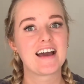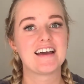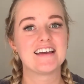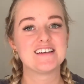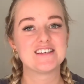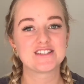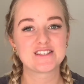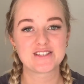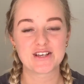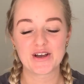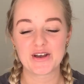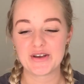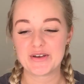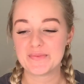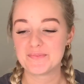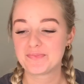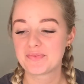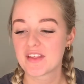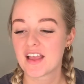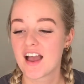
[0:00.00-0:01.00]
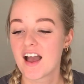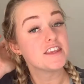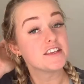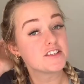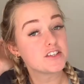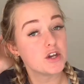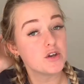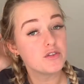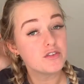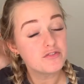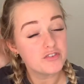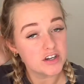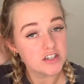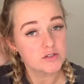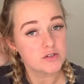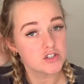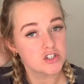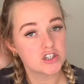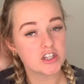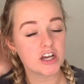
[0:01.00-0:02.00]
So the first
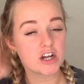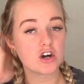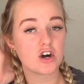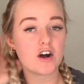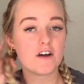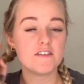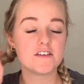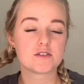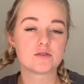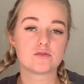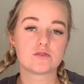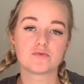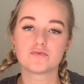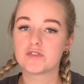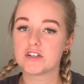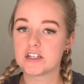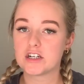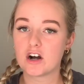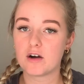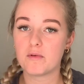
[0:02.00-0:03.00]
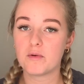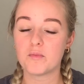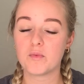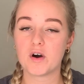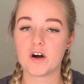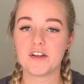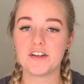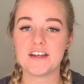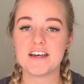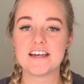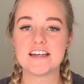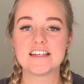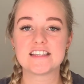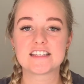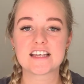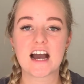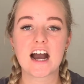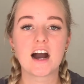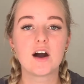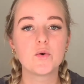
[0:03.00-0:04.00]
question that I got, and this was a really common one, is
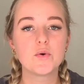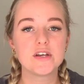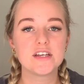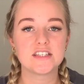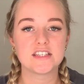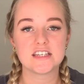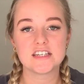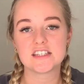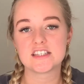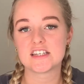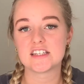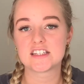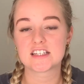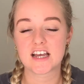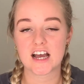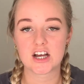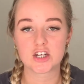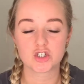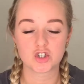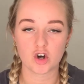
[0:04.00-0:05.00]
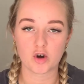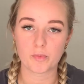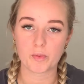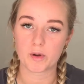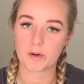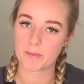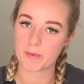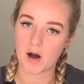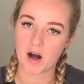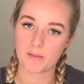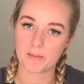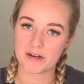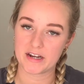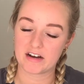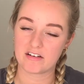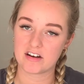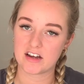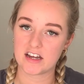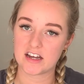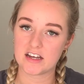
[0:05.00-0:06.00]
how easy is it to get a job and apartment
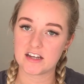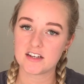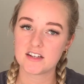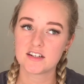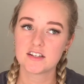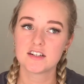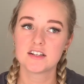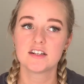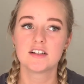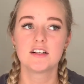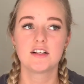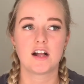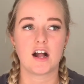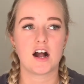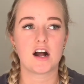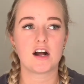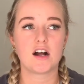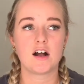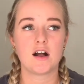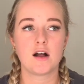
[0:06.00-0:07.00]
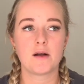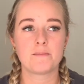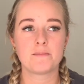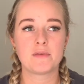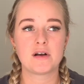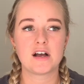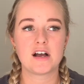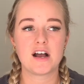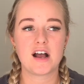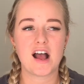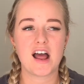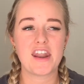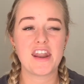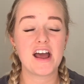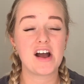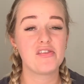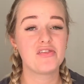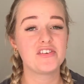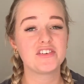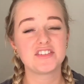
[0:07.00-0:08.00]
out here?
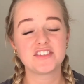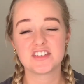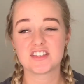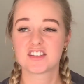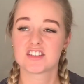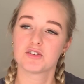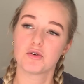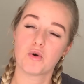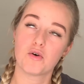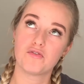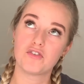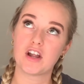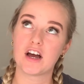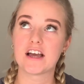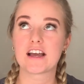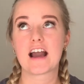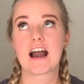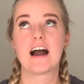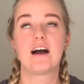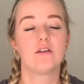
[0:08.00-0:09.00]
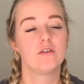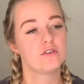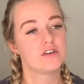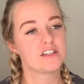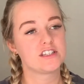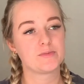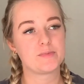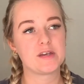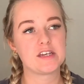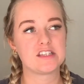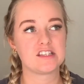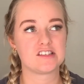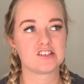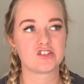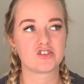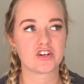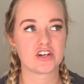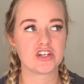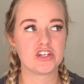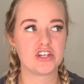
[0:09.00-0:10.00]
Now this is sort of like how long is a piece of
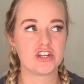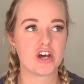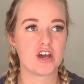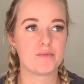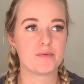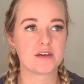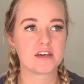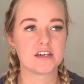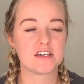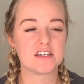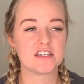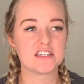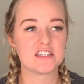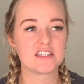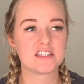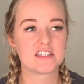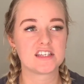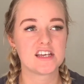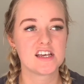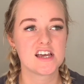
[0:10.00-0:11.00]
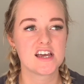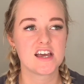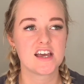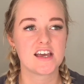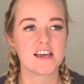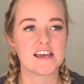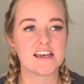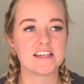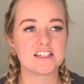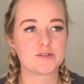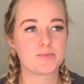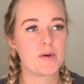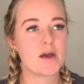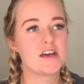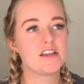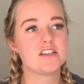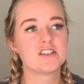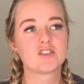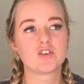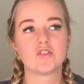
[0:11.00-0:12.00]
string, you know, because it
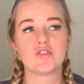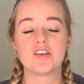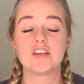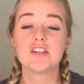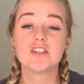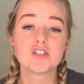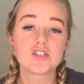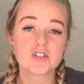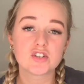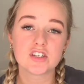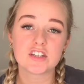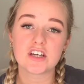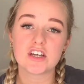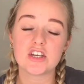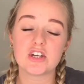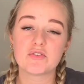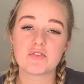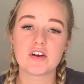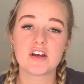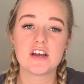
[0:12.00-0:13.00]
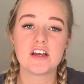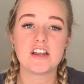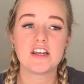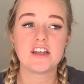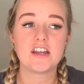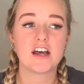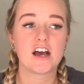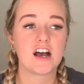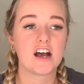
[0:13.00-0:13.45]
depends on the industry that you're in,